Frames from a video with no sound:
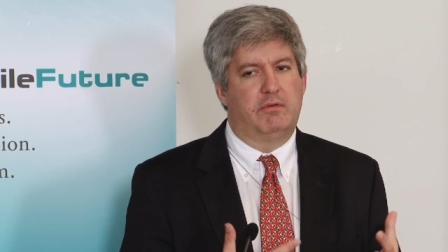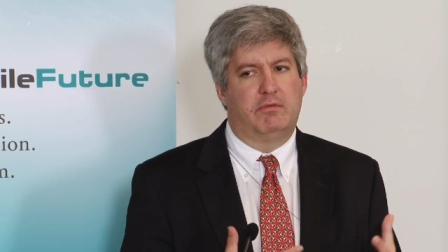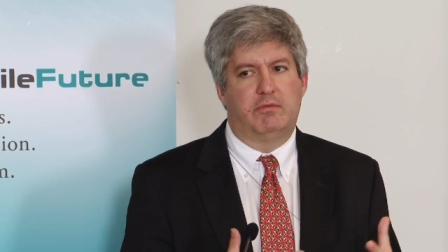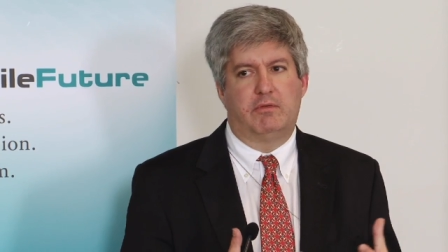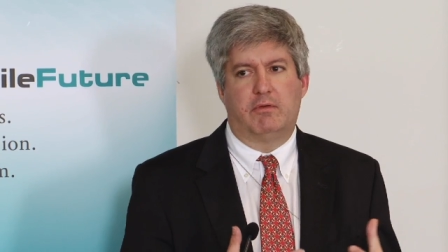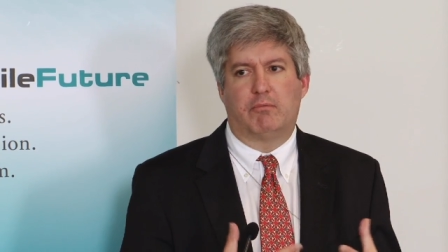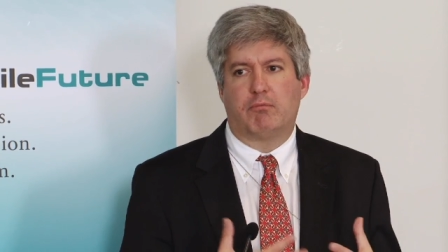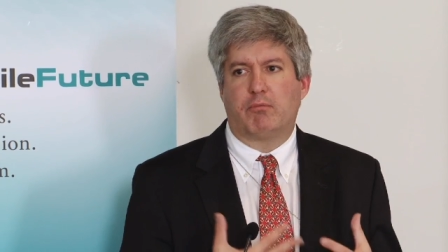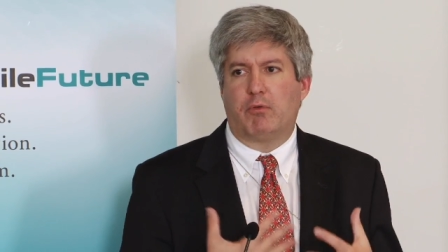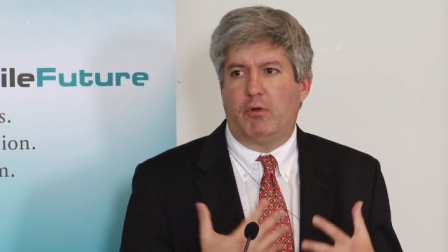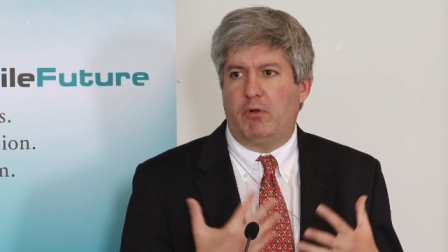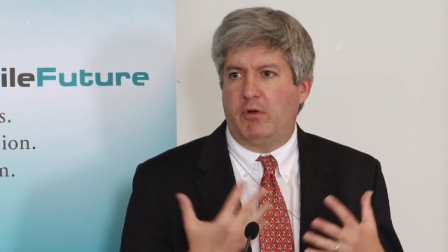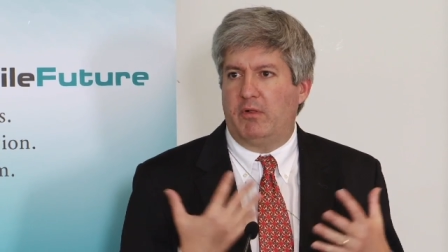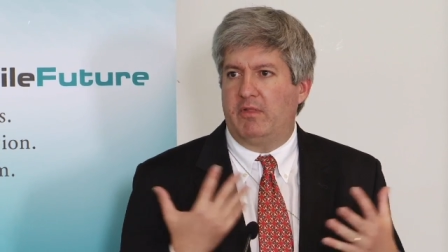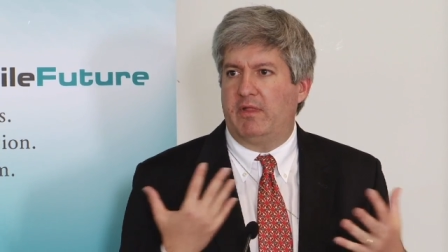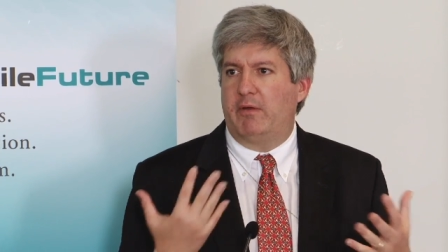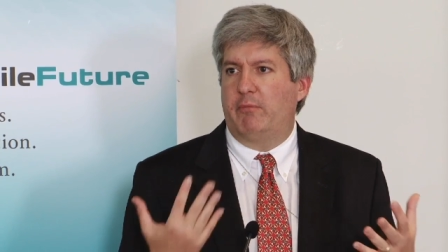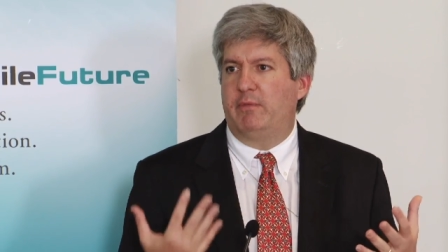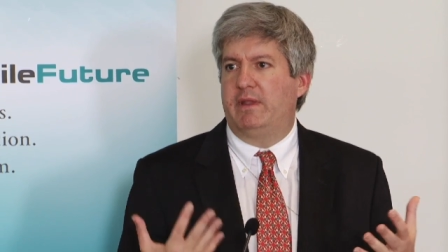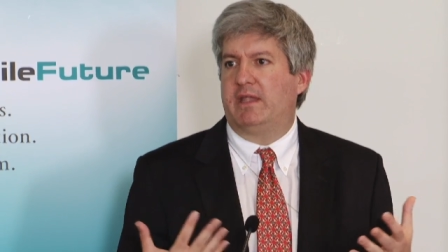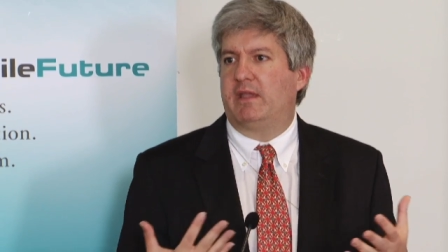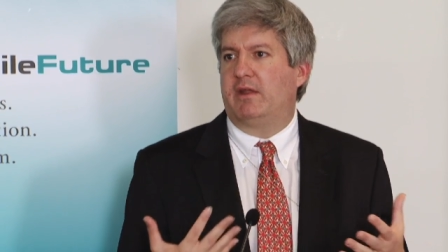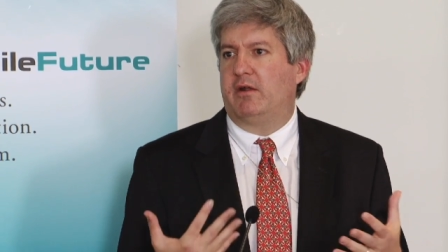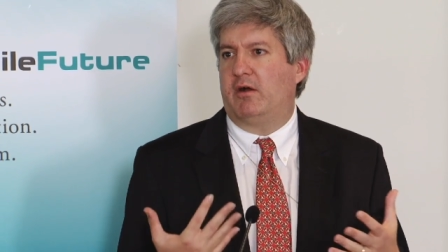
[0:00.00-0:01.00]
role
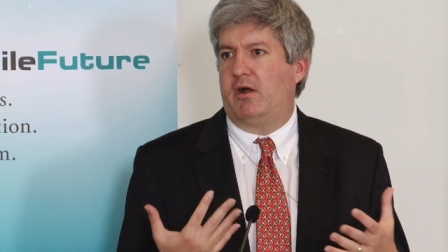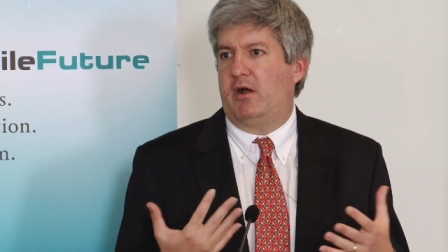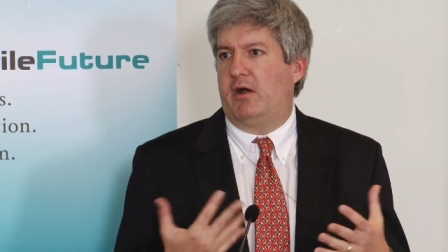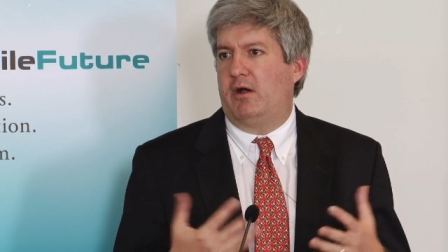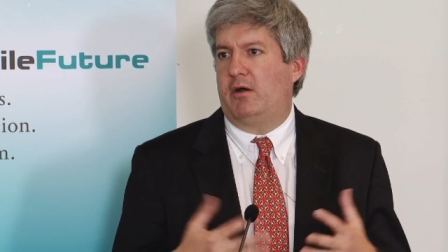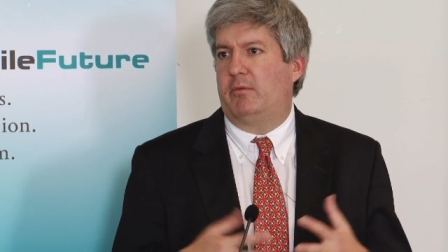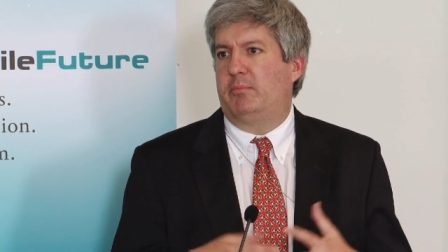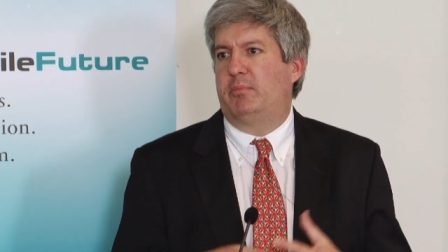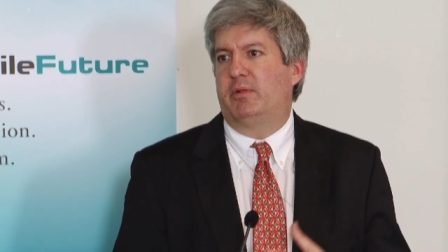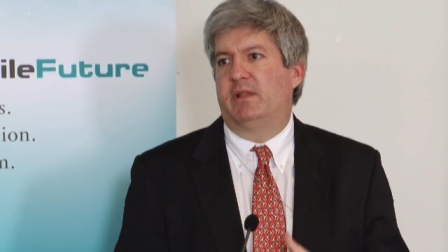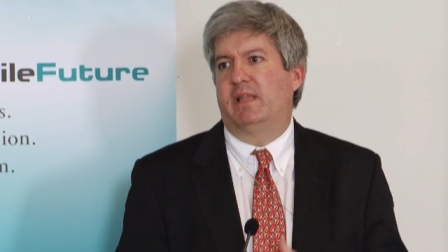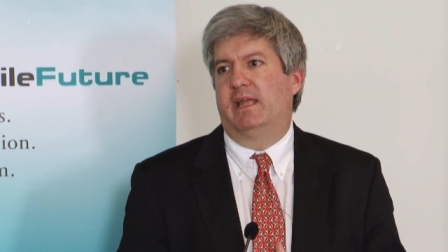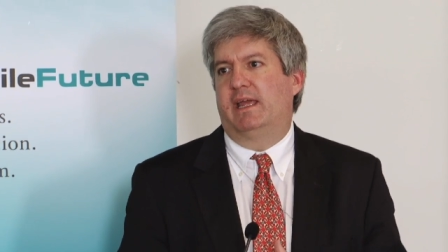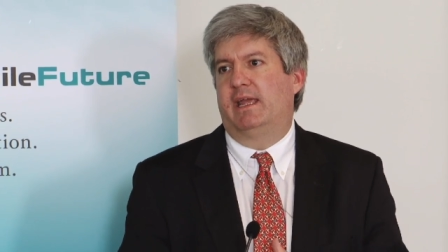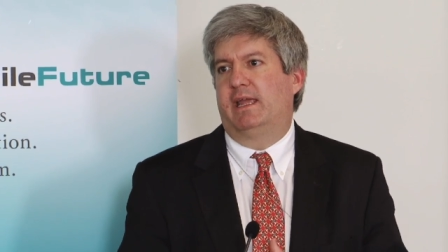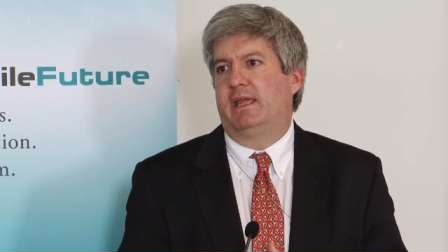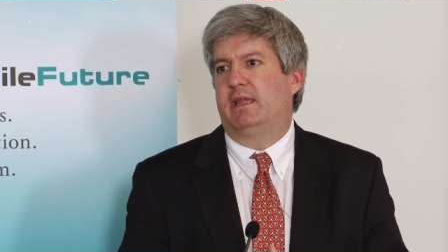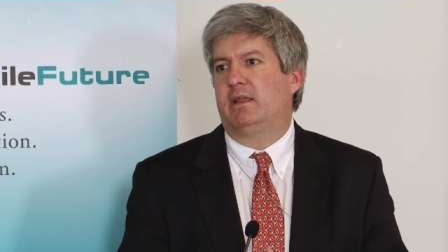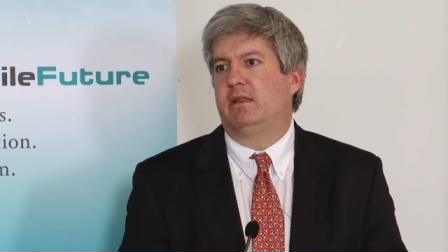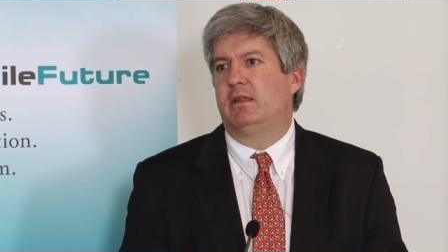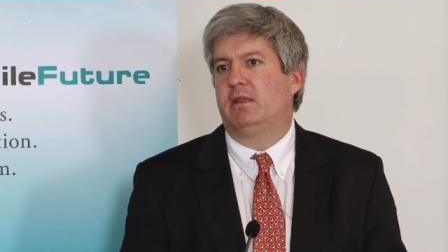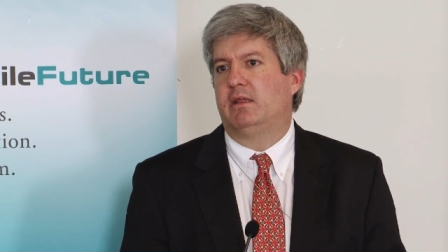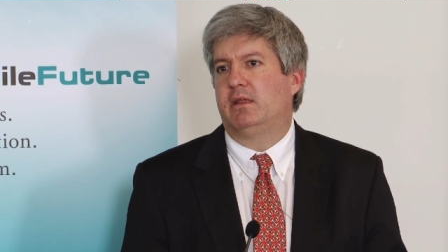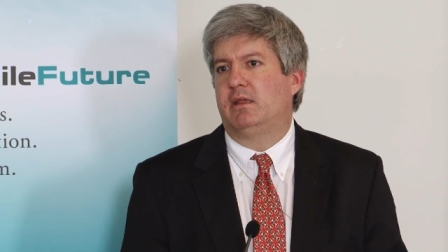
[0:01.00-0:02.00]
that we can all
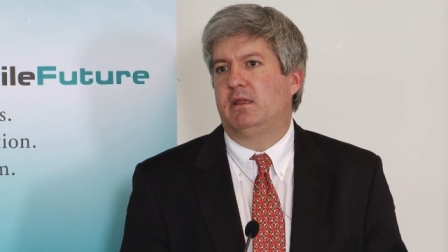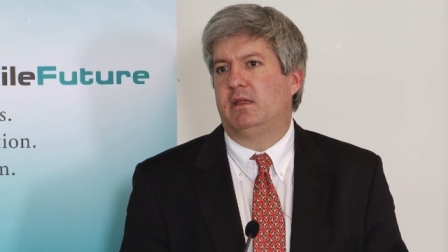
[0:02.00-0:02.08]
play